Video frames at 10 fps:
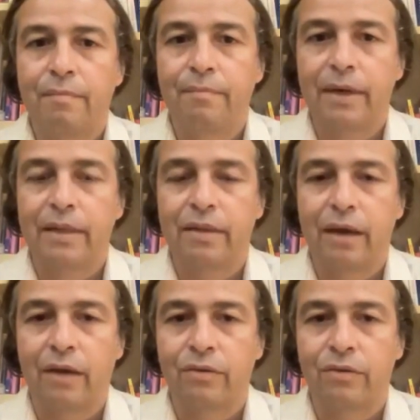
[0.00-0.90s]
but
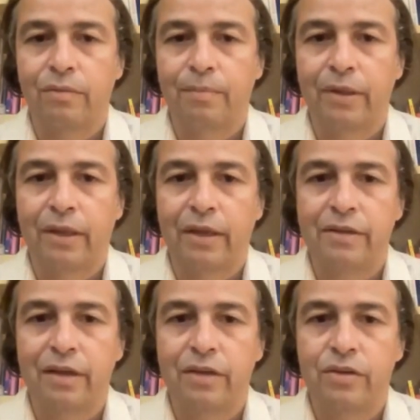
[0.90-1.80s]
also
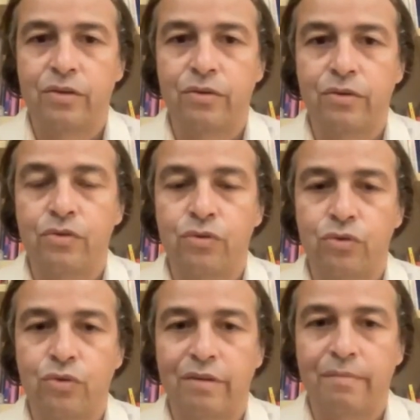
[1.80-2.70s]
potentially to to
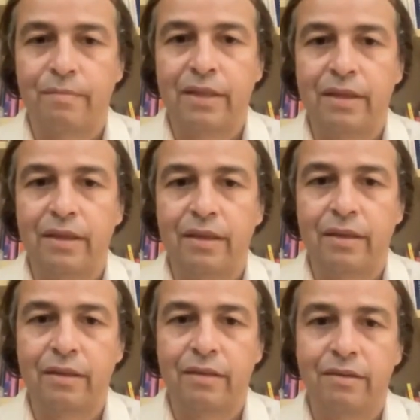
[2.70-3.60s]
transmitting
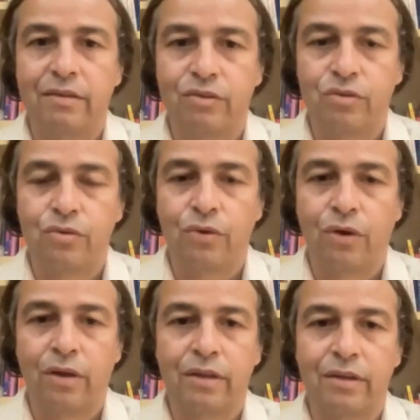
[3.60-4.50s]
disease to
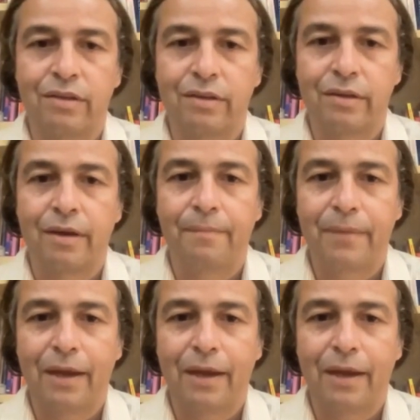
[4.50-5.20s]
others yeah